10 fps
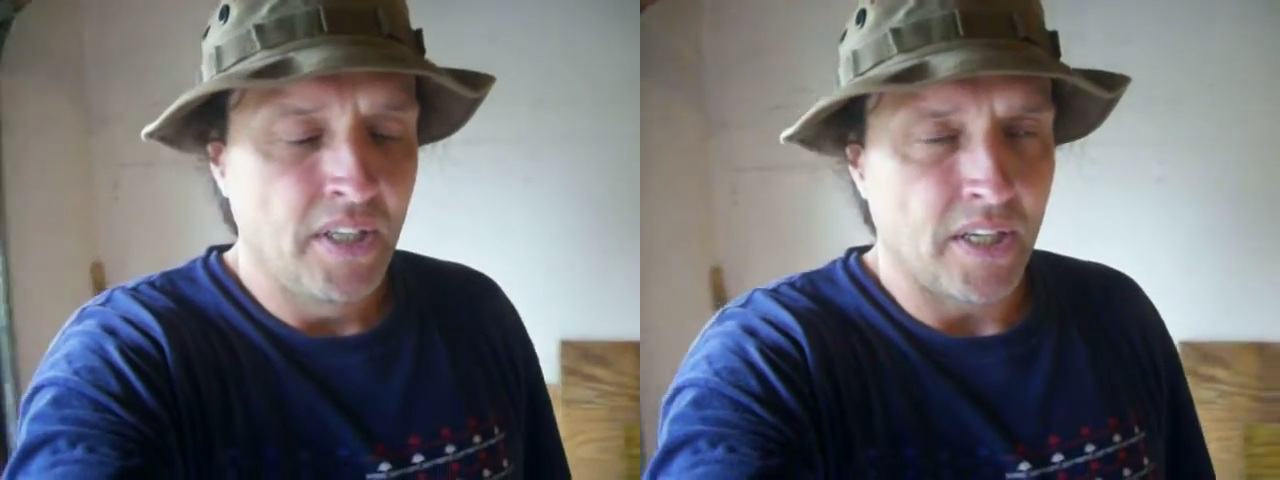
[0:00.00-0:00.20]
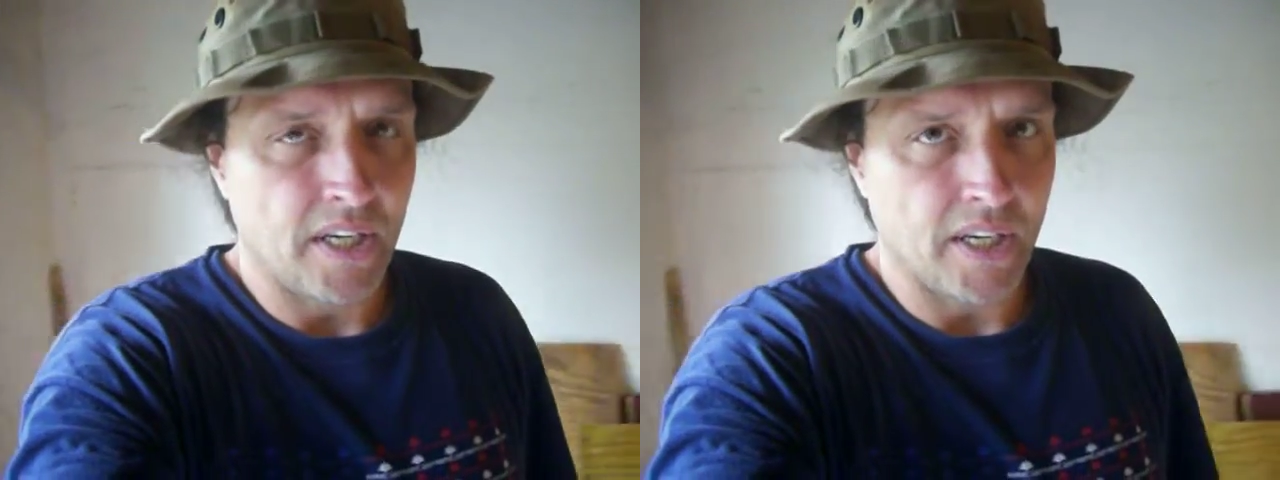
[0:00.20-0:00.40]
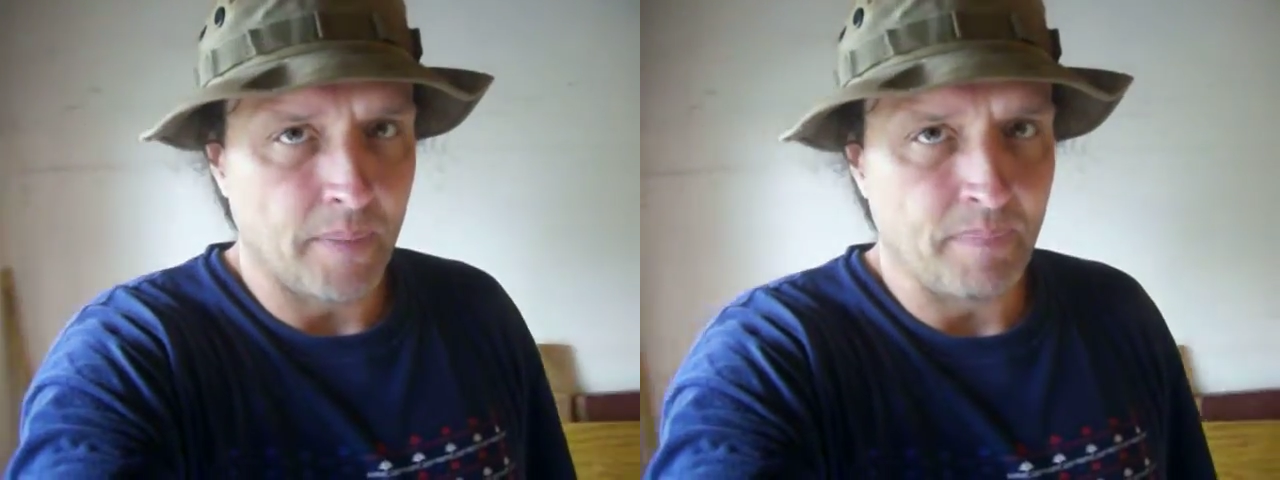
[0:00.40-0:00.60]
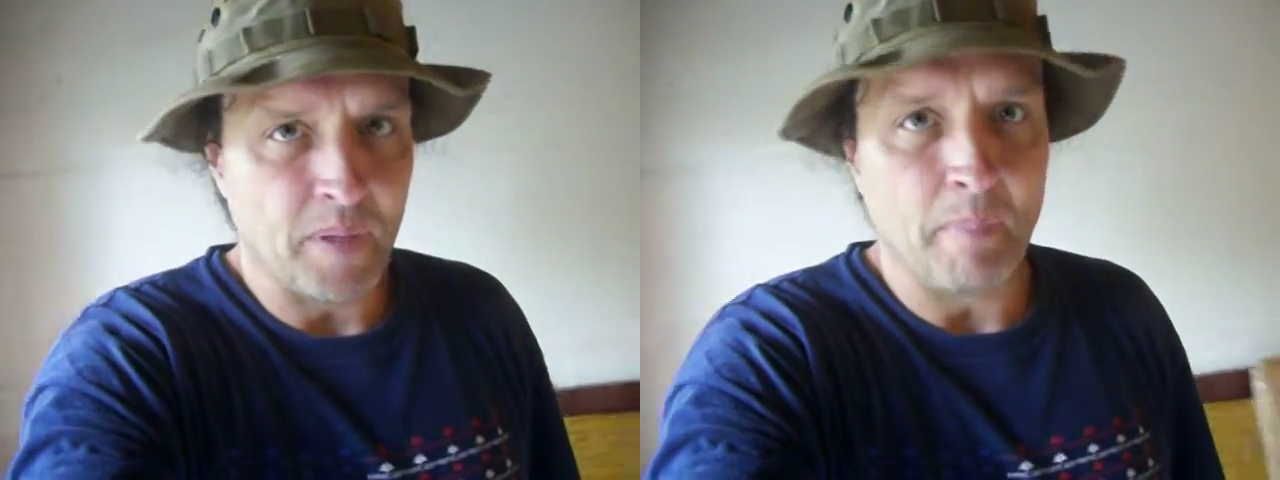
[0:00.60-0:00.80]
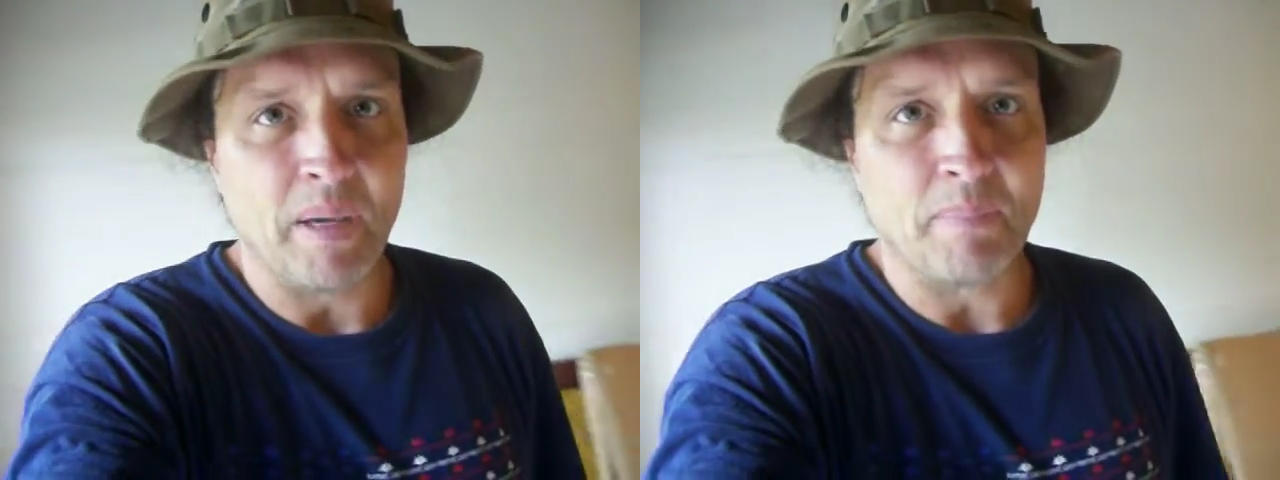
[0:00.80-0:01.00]

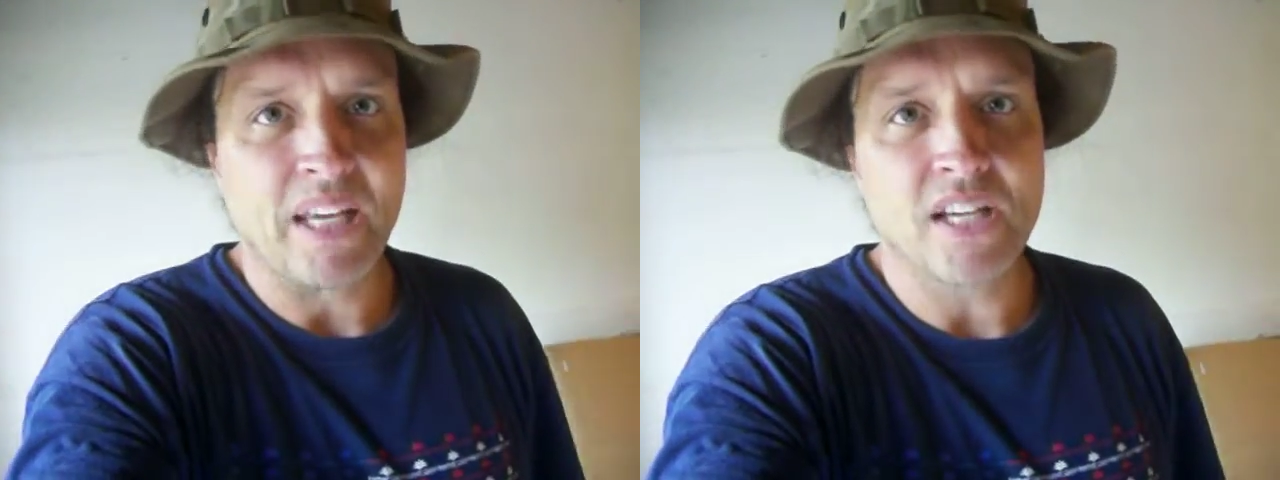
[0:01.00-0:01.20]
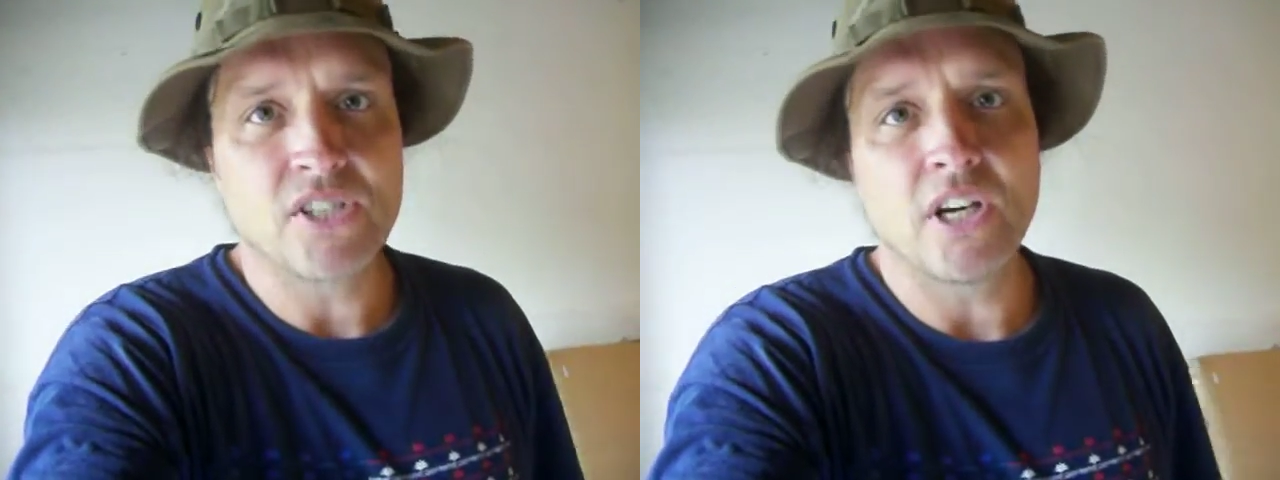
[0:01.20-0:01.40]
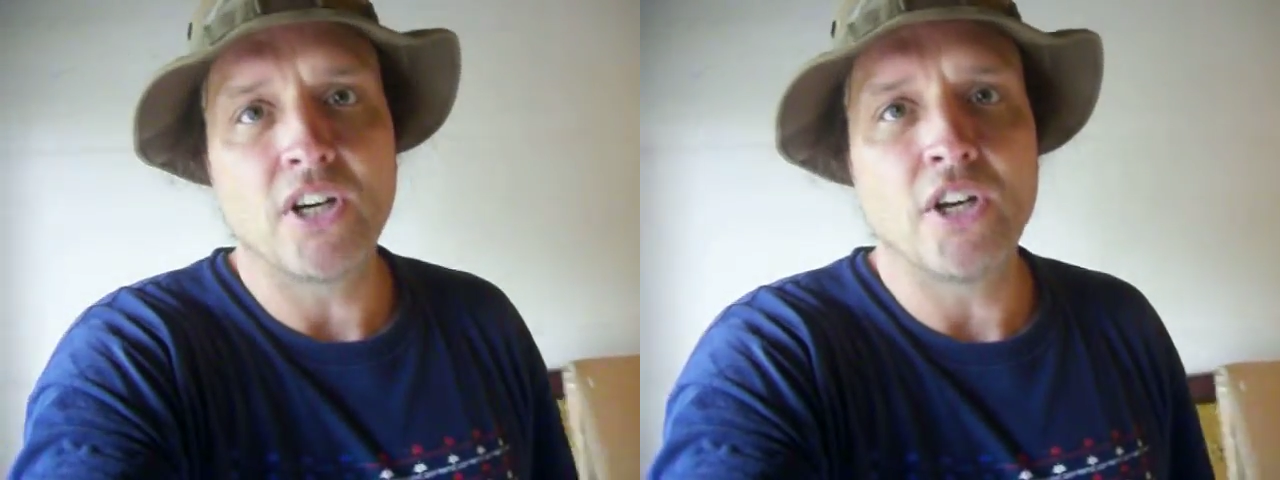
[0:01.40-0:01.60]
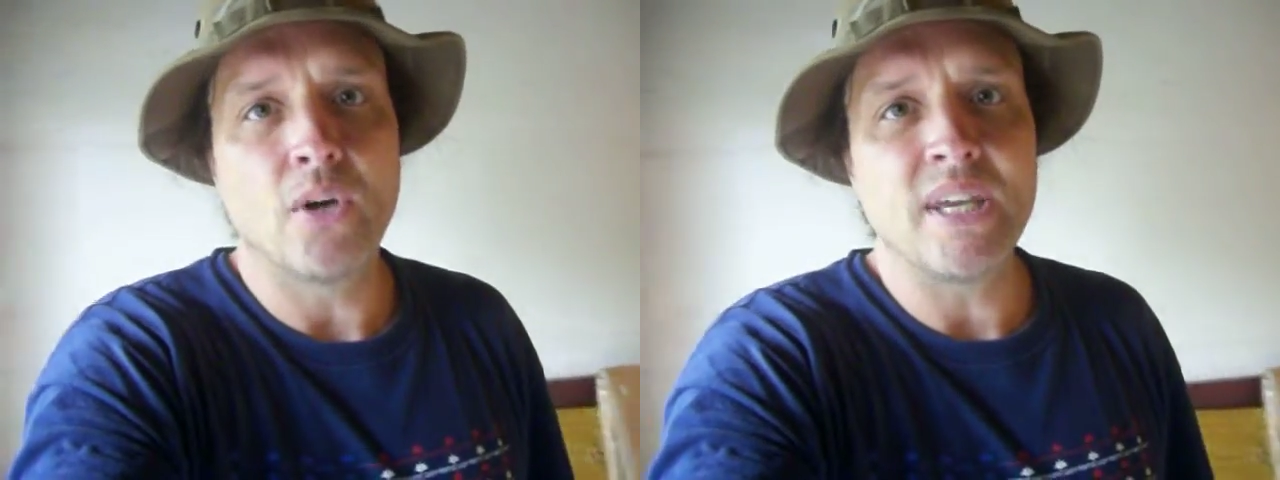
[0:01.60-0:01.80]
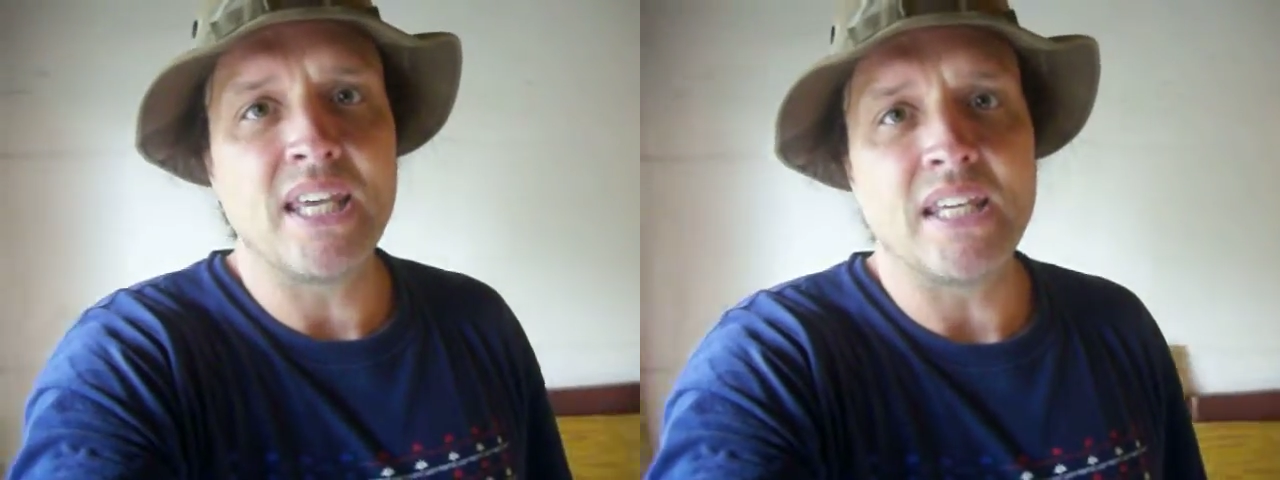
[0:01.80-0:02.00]
Um, but because there are
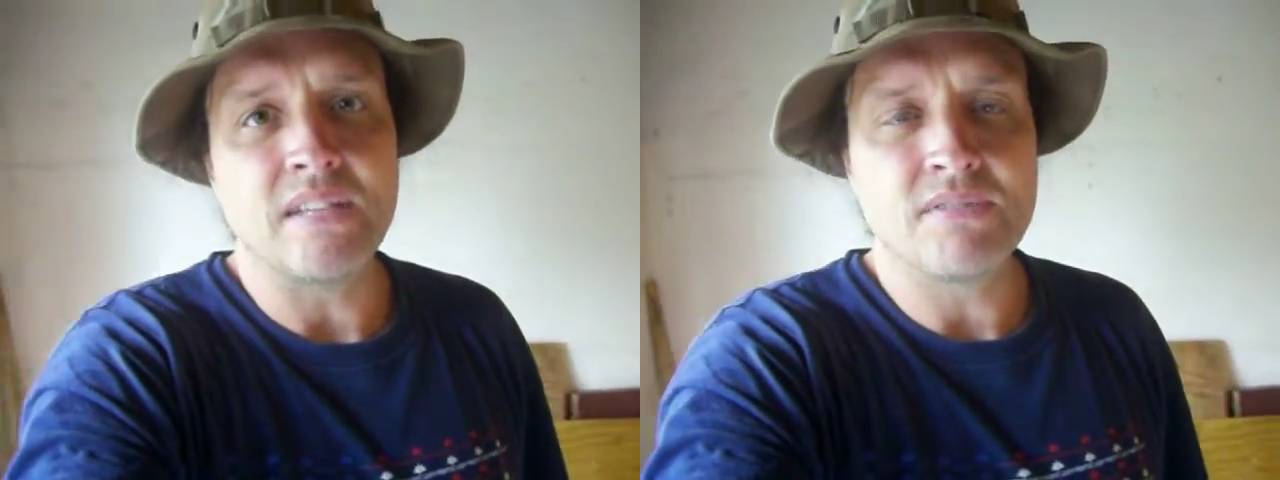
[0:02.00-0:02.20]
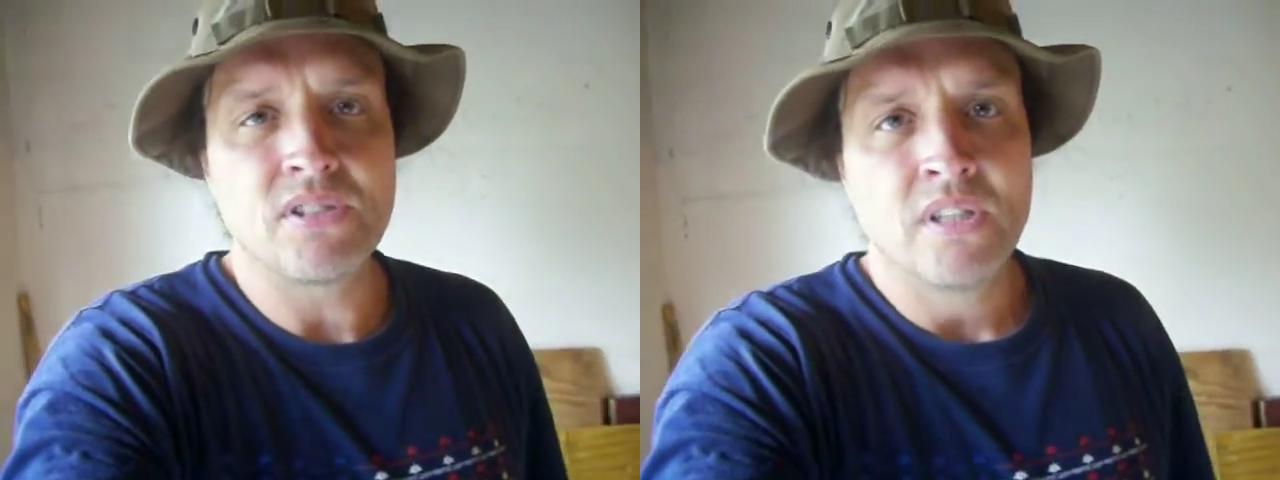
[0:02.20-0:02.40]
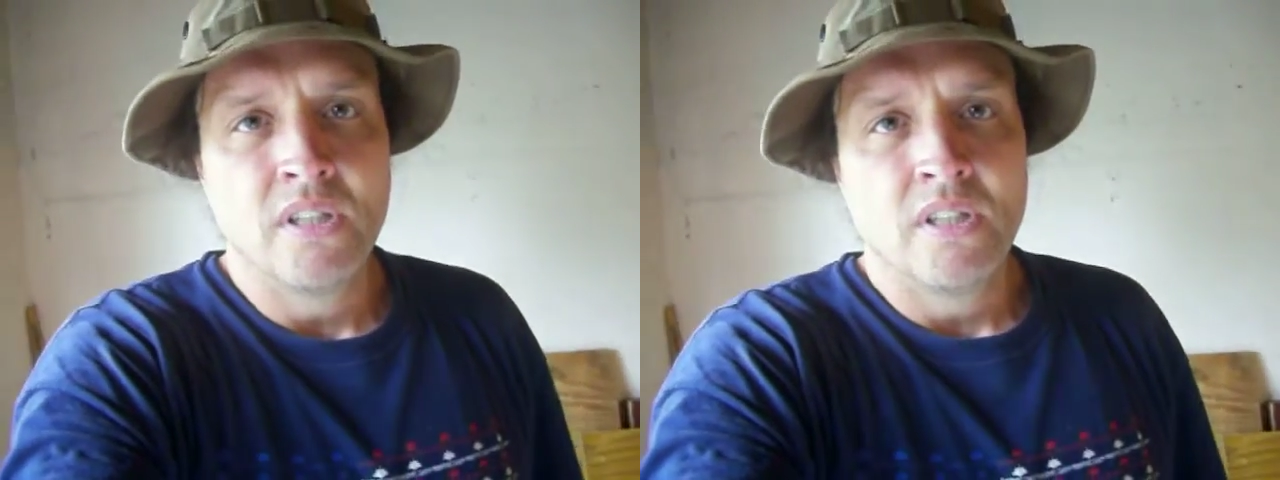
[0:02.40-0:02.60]
no eaves,